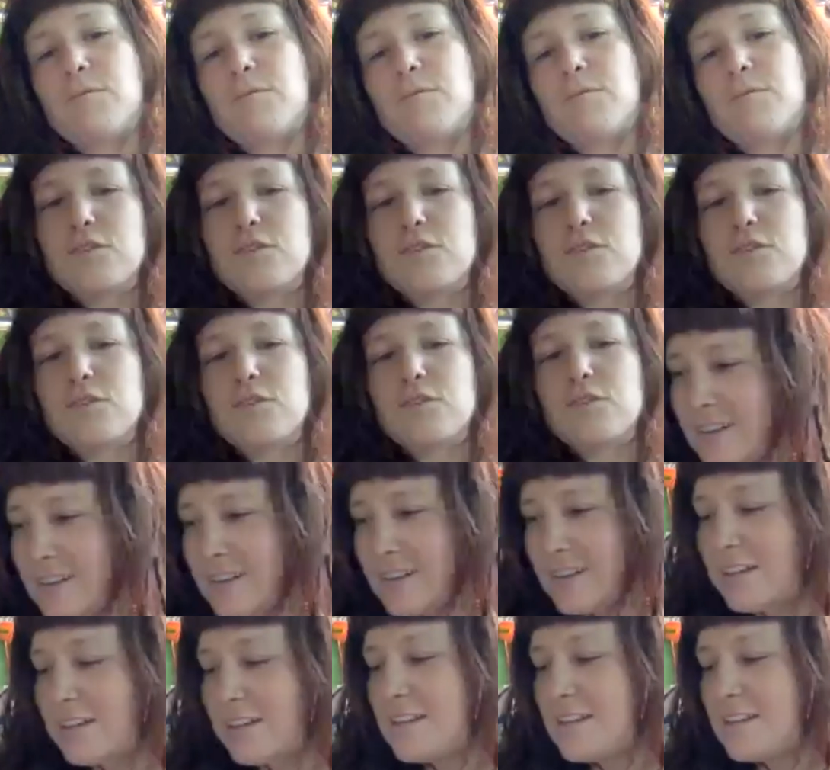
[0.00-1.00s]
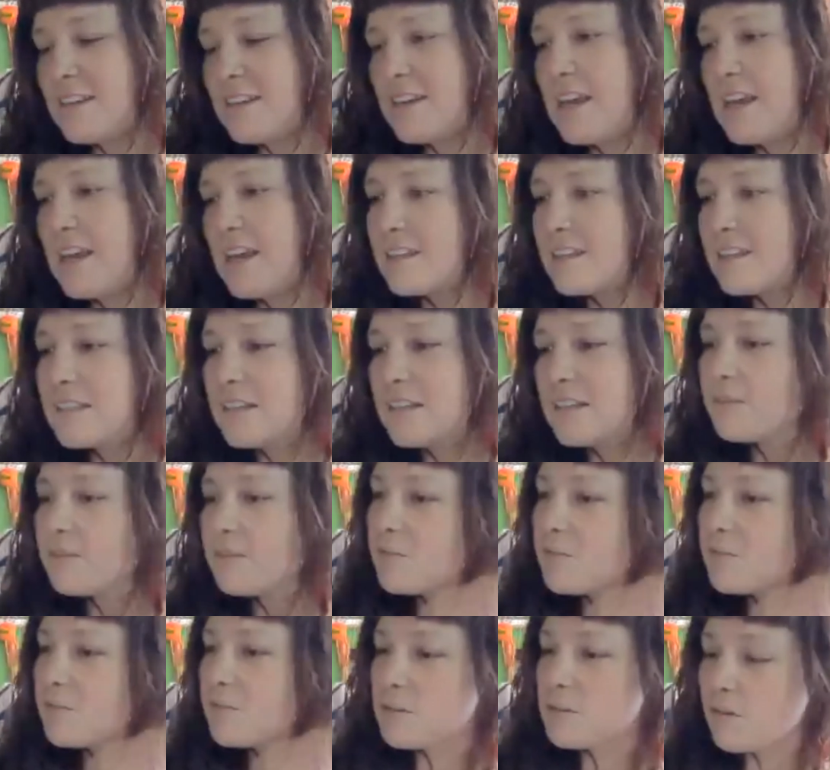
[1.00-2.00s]
created and see if you
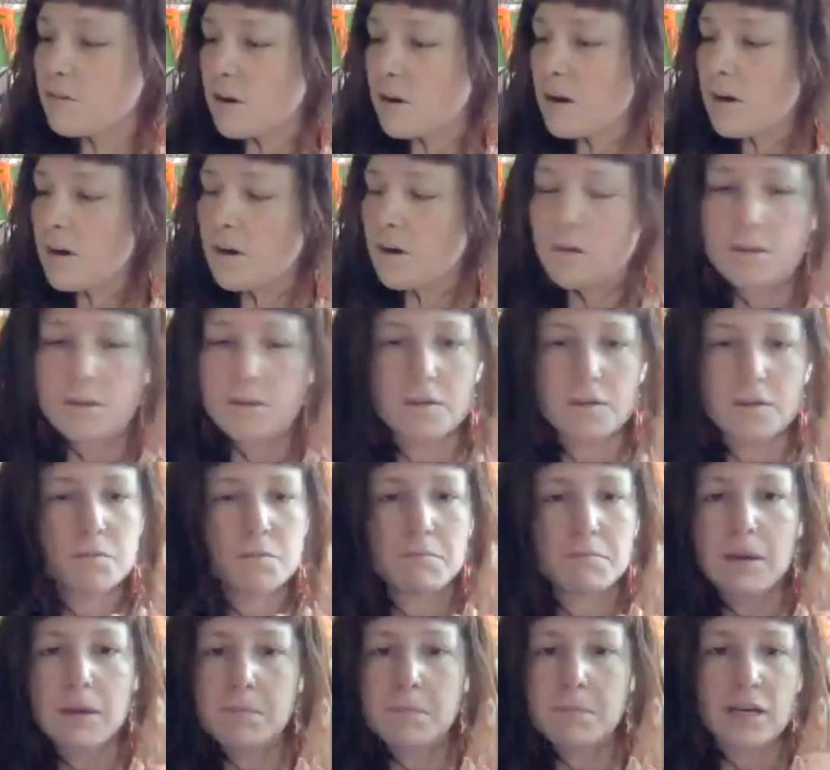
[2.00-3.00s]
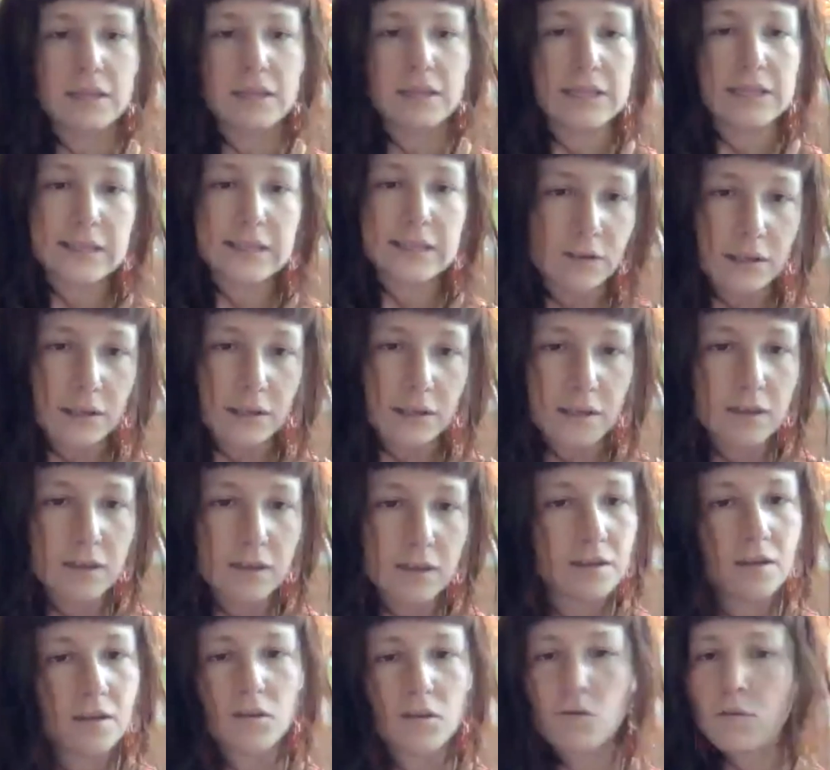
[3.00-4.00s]
can draw out maybe a lyric
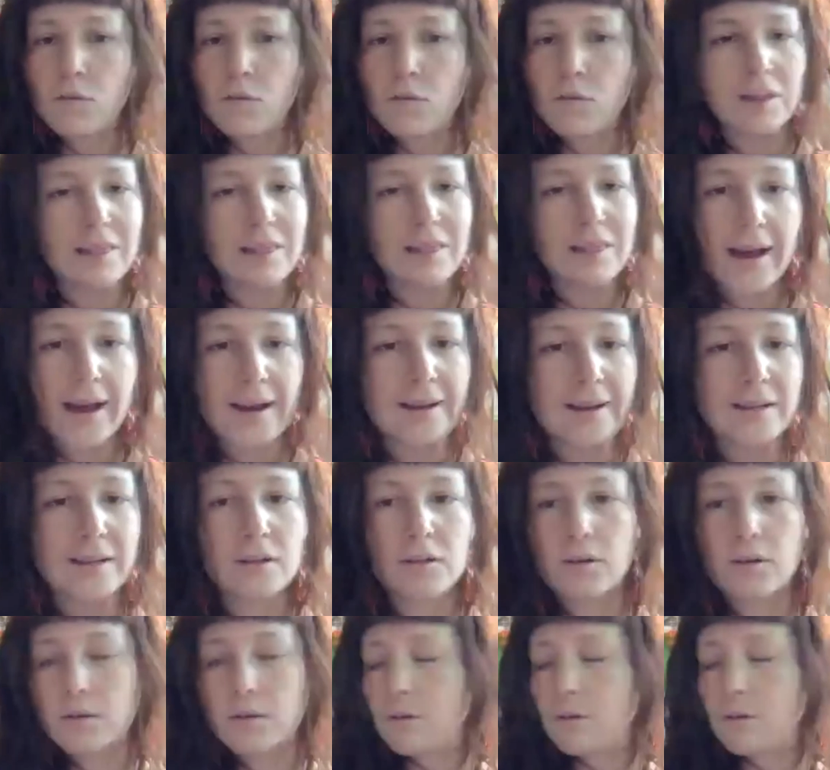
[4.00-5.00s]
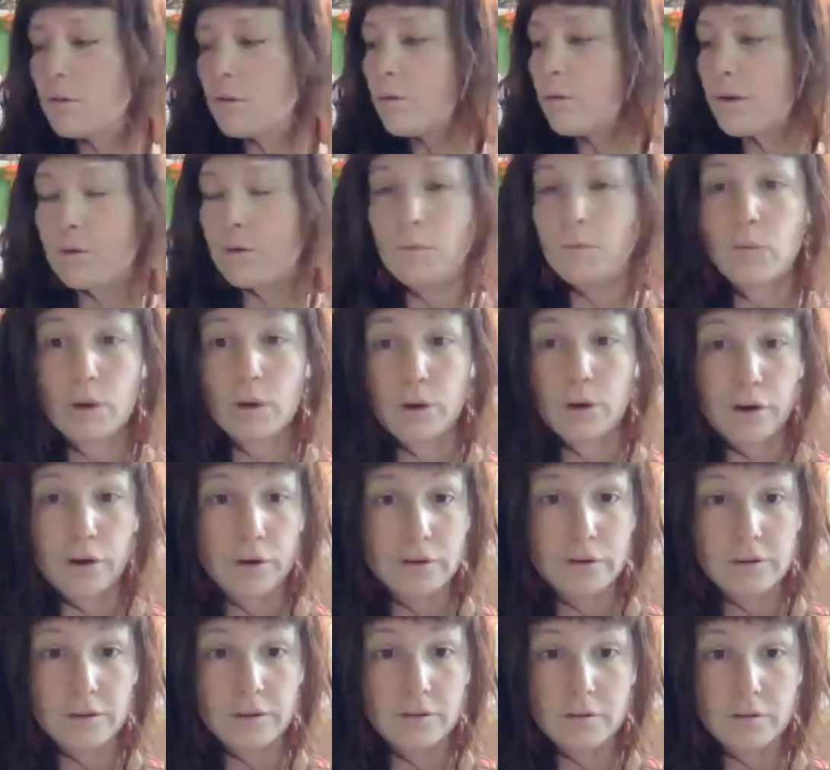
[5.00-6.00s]
or a line or a word
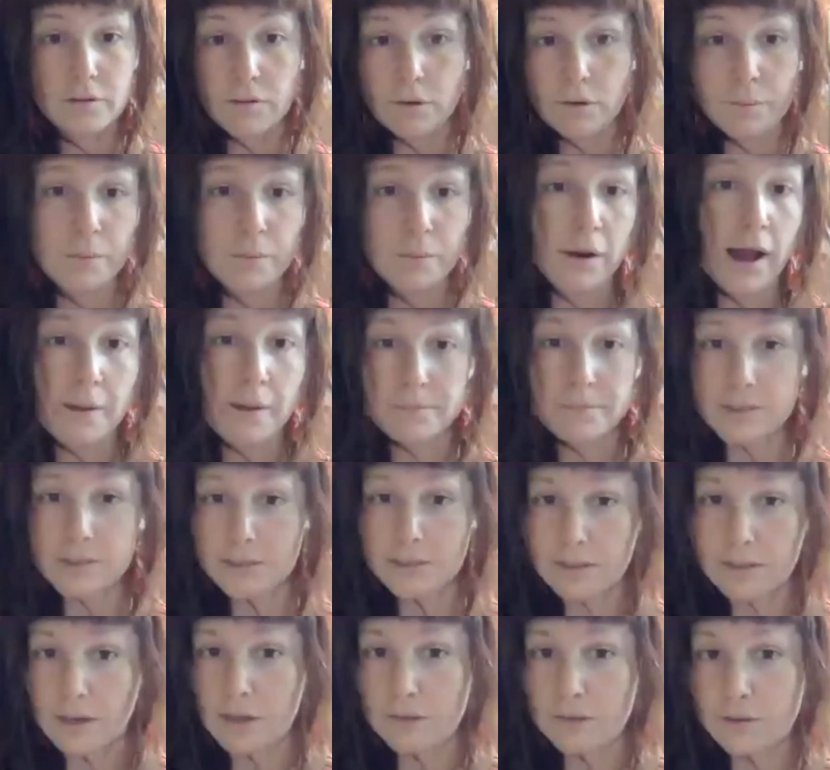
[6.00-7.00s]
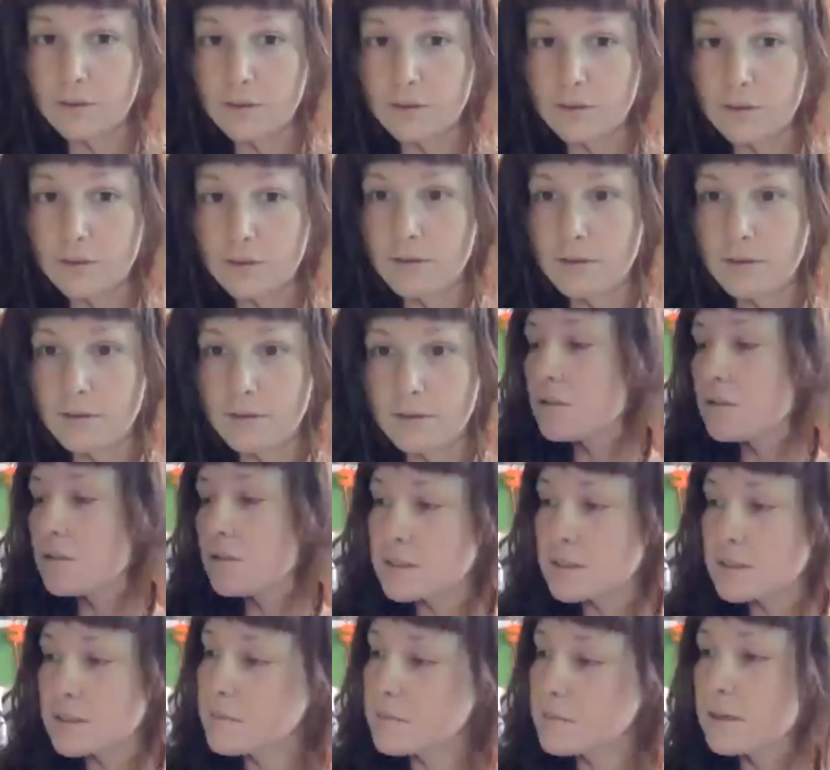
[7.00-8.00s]
or perhaps a color. Just
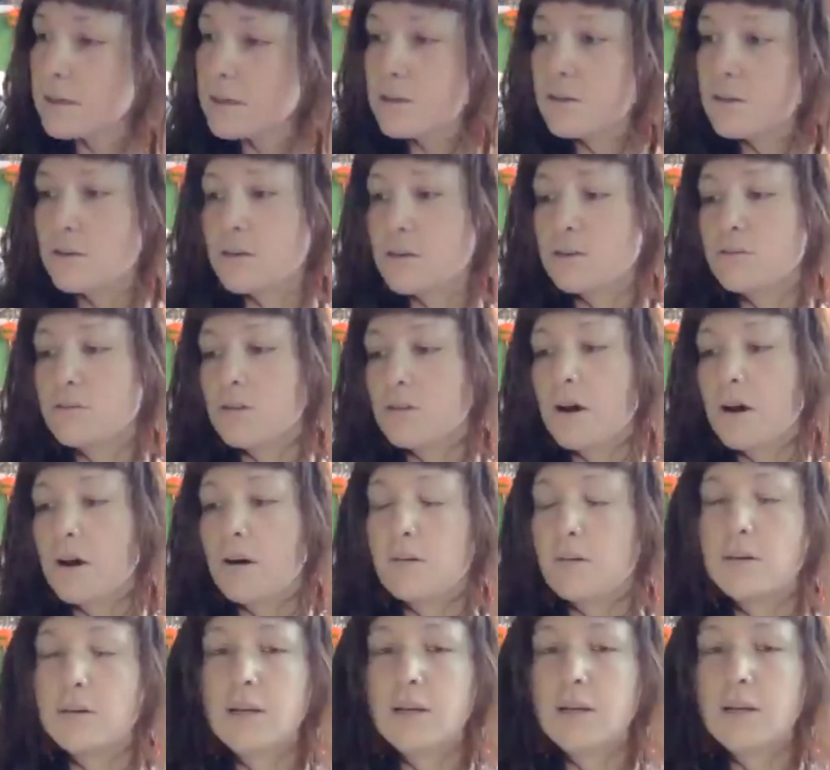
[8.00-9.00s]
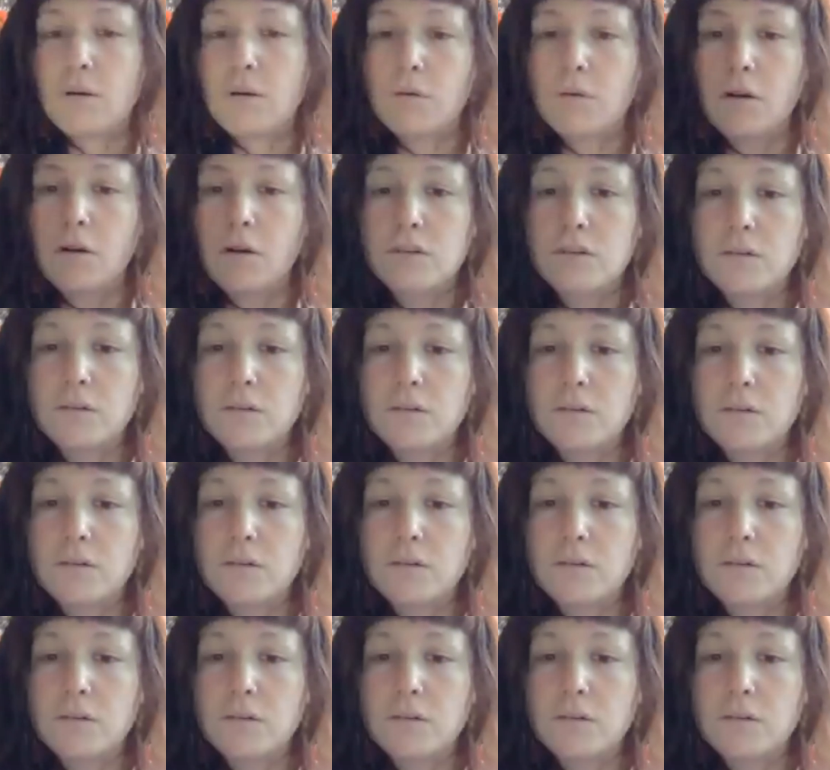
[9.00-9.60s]
something you can draw out. We're also going to